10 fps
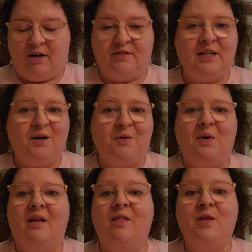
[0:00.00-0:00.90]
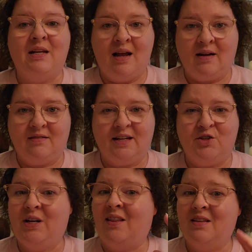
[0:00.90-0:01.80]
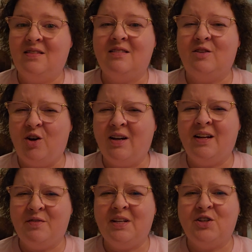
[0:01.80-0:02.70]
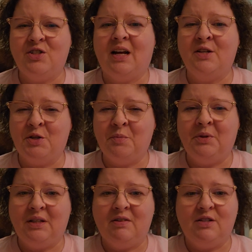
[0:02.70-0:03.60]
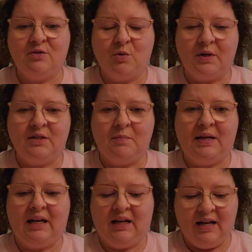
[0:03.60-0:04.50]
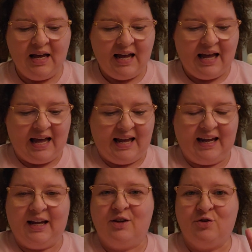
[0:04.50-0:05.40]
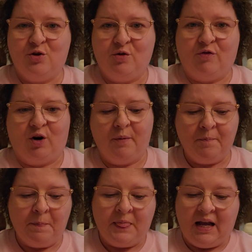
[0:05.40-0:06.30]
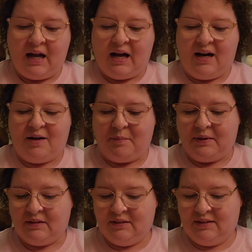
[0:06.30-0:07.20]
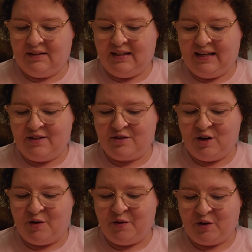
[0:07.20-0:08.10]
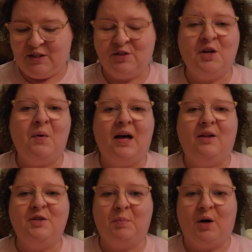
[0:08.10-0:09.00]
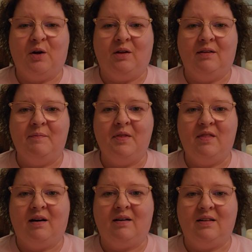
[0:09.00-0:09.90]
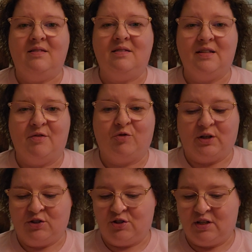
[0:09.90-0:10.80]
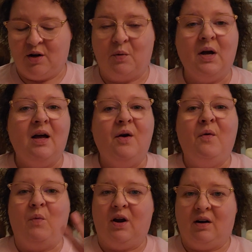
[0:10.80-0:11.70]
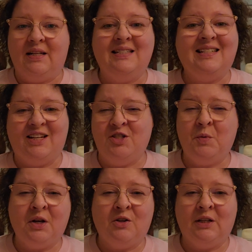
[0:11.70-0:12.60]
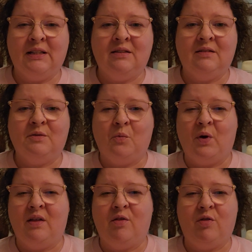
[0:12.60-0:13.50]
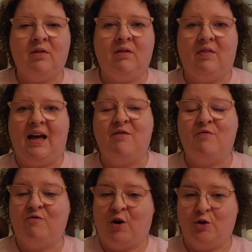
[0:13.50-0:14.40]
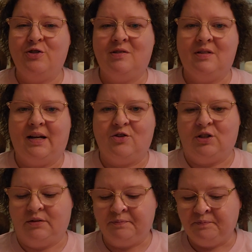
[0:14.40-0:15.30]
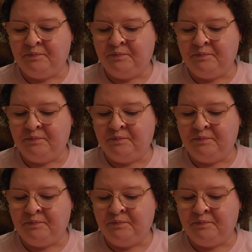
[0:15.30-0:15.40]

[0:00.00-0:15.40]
So the next section, and this is a long enough section, I do believe it is going to be a twofer. It is called There Is No Alice Paul, There Is Suffrage. So we are continuing on with that first section.